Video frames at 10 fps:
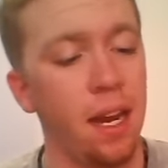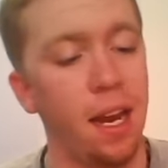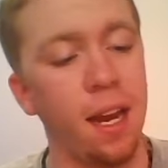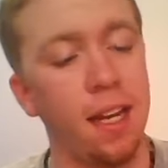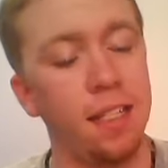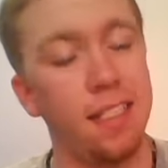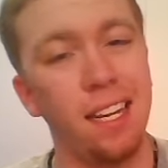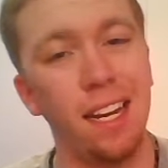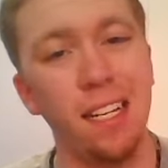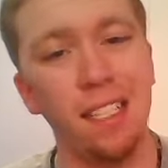and
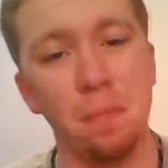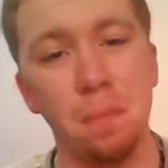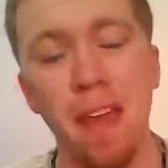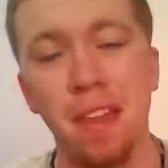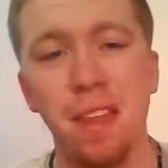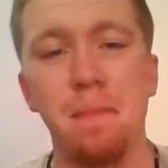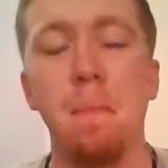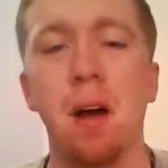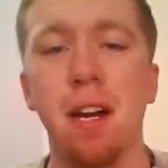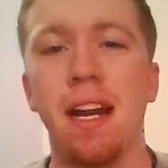today's Method
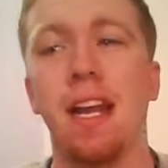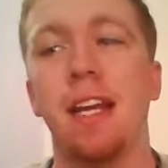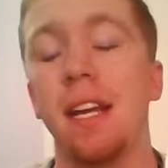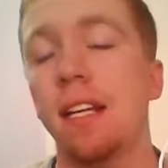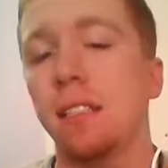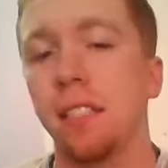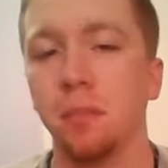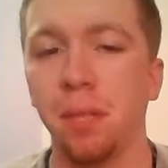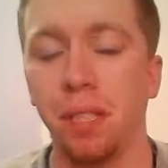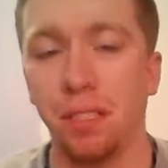Monday is going to
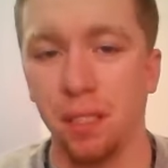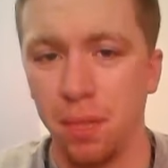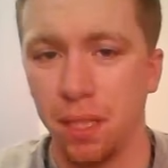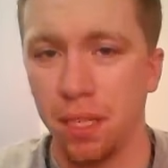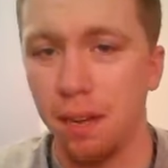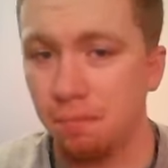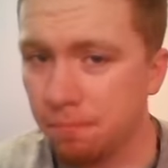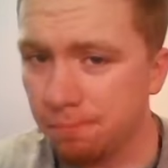be about something that